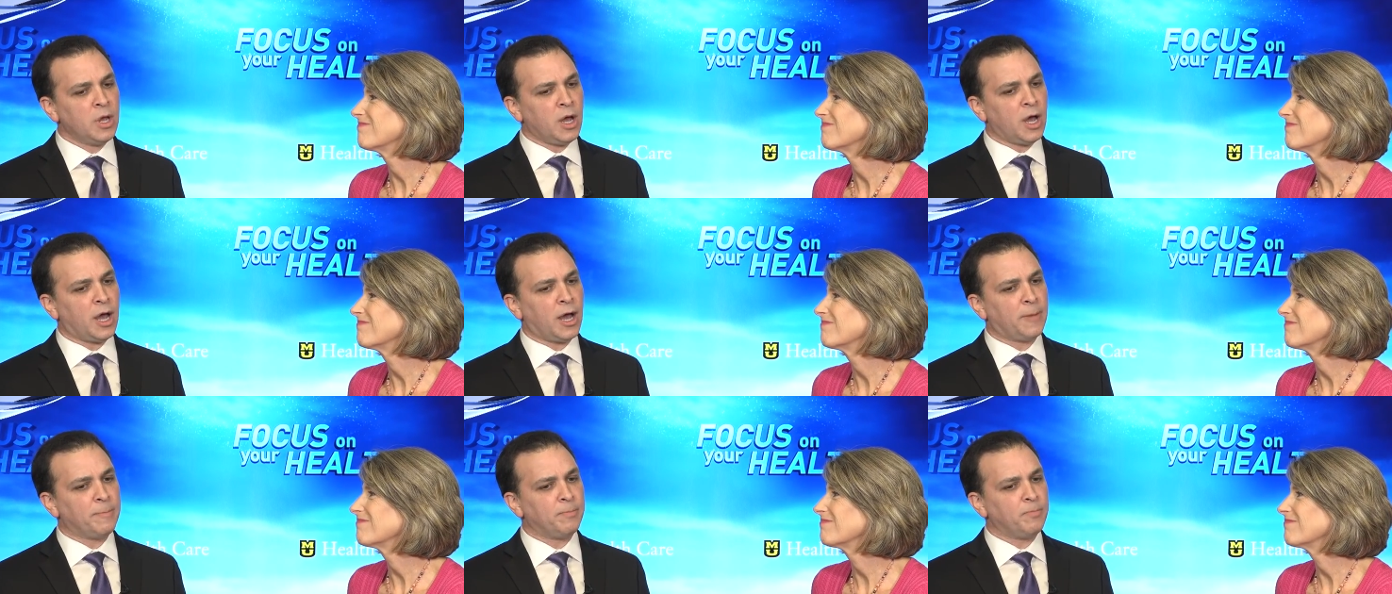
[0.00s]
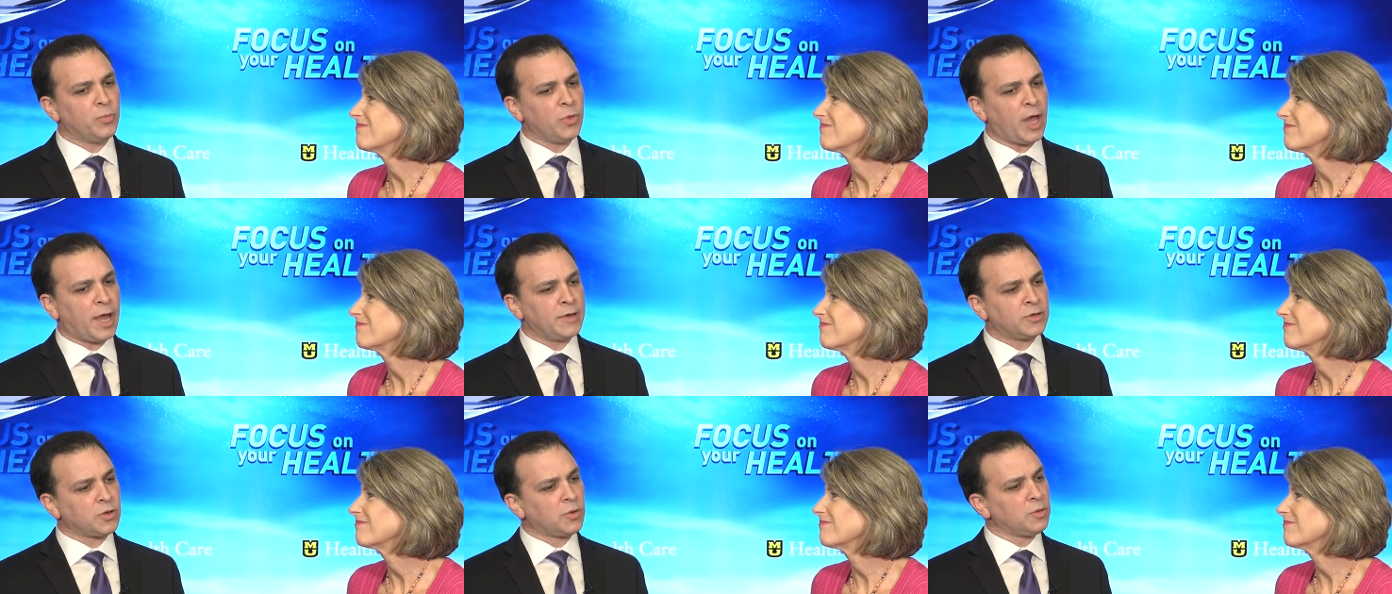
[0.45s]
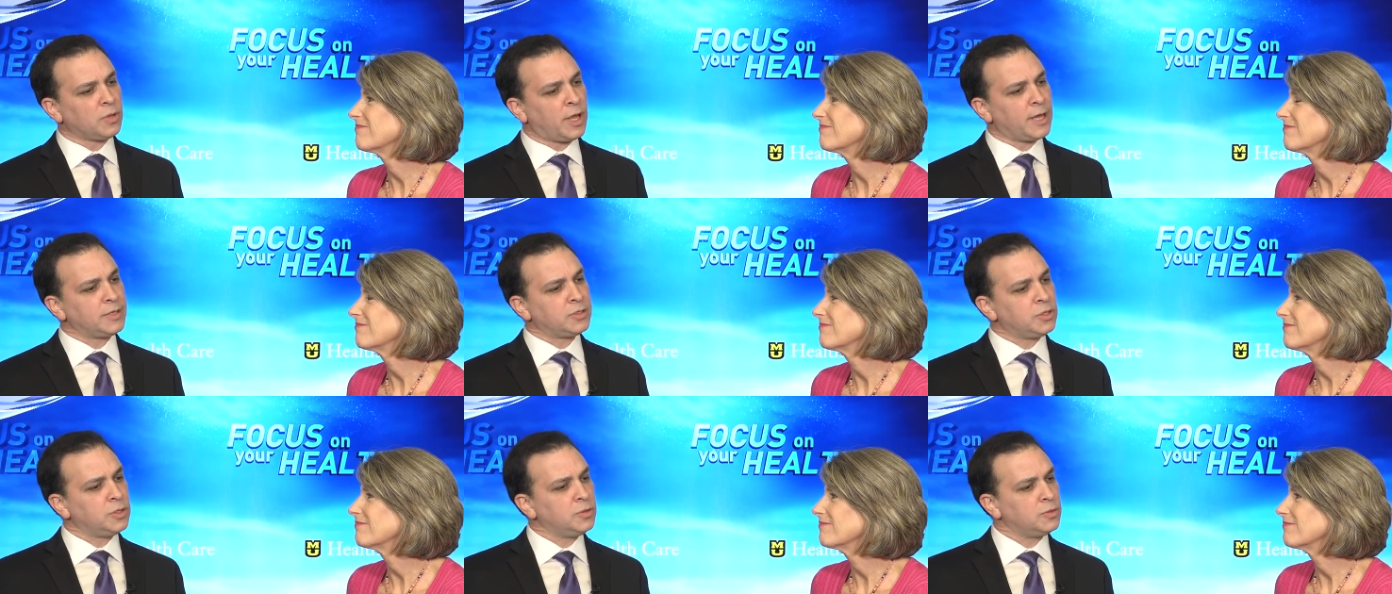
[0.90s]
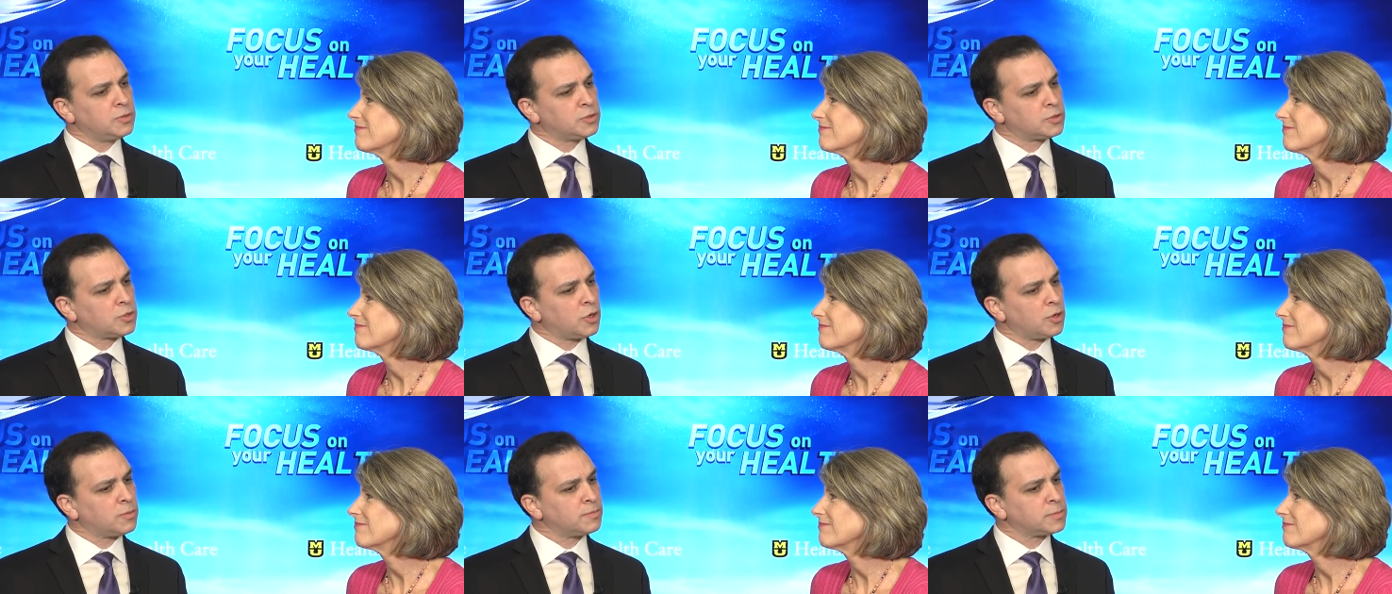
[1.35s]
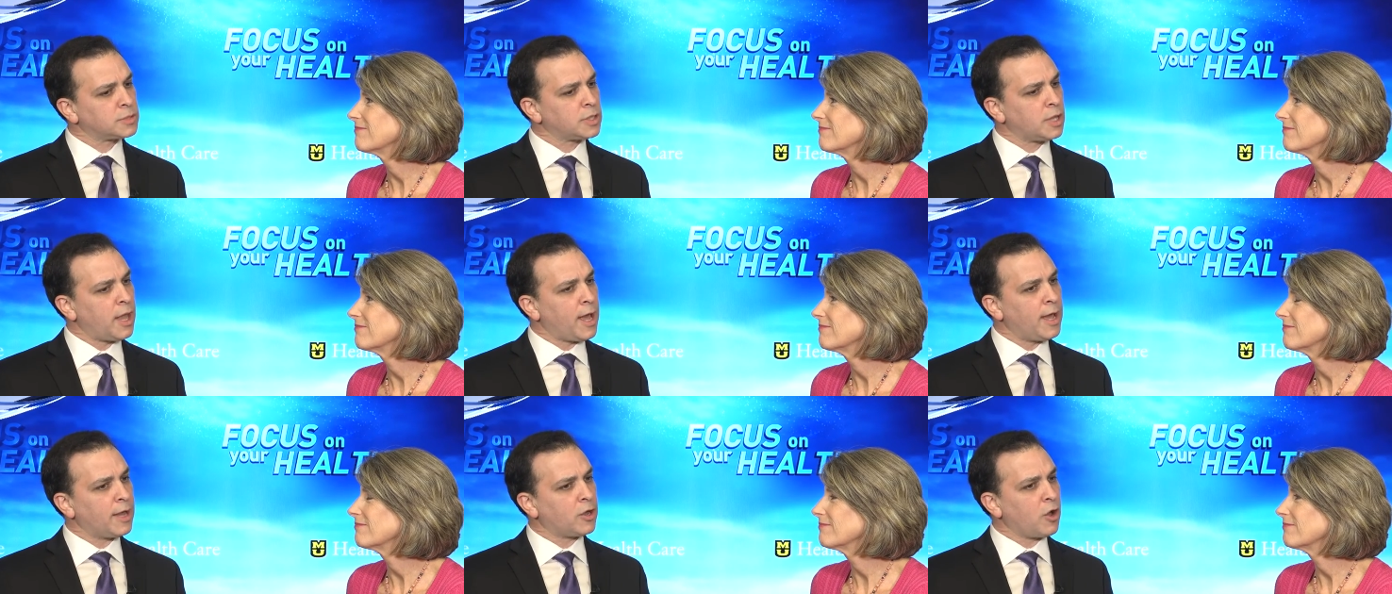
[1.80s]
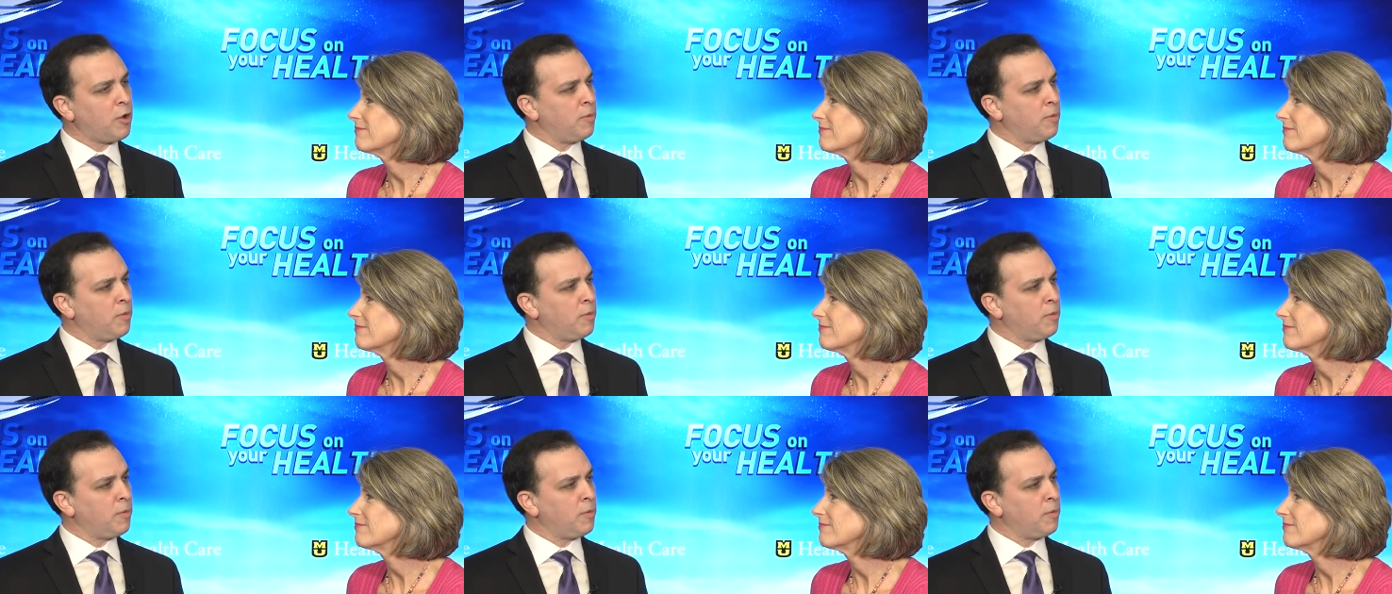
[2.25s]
Speaker 1: Um, I don't like to use terms like